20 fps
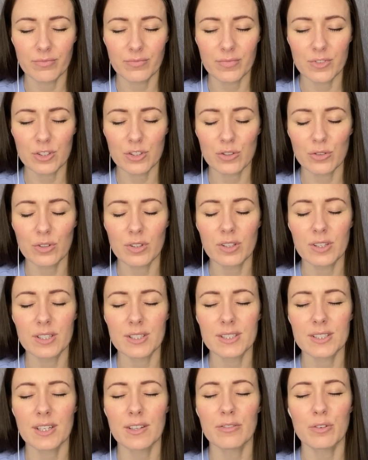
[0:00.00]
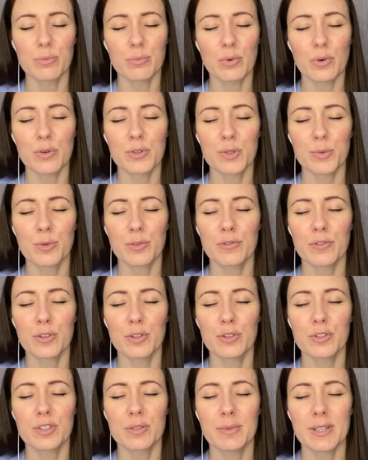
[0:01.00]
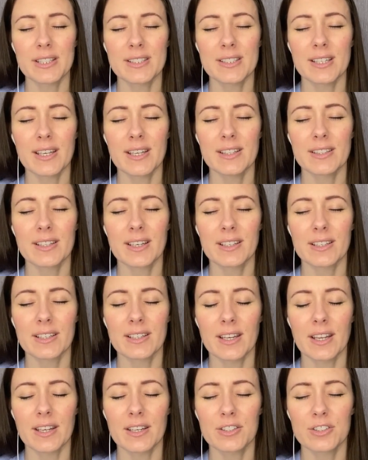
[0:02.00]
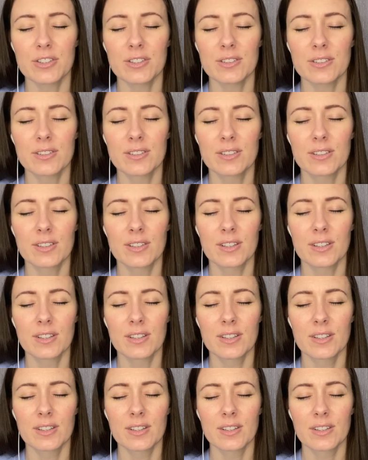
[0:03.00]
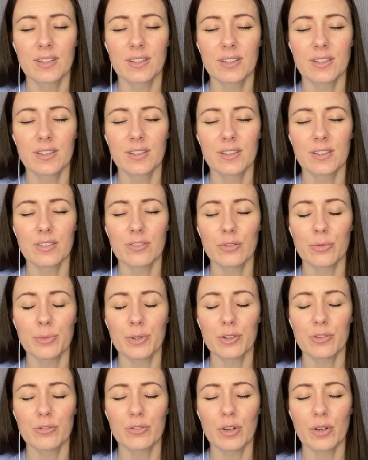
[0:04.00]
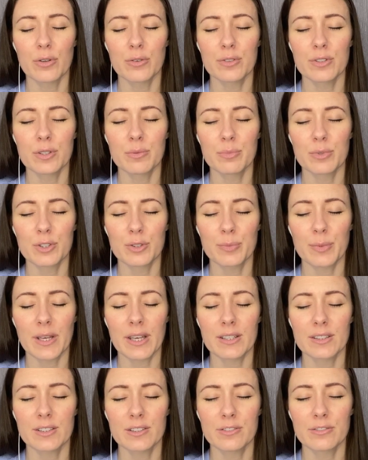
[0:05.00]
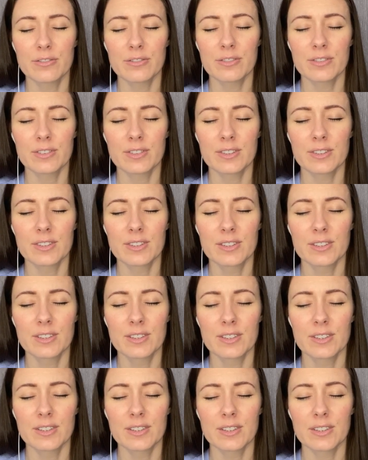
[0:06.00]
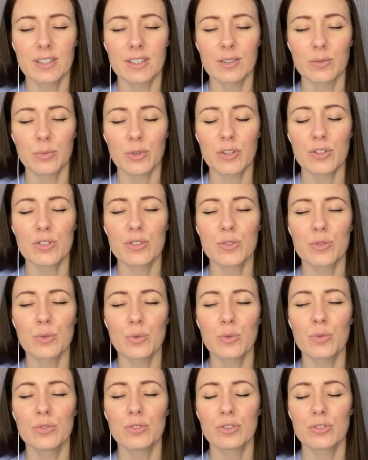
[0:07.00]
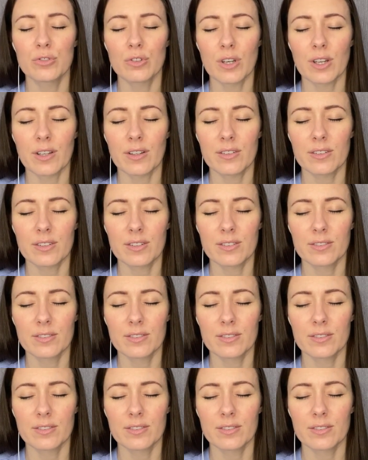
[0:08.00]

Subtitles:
And show you that it's safe and possible for you to maintain that connection from a grounded perspective and with soul strength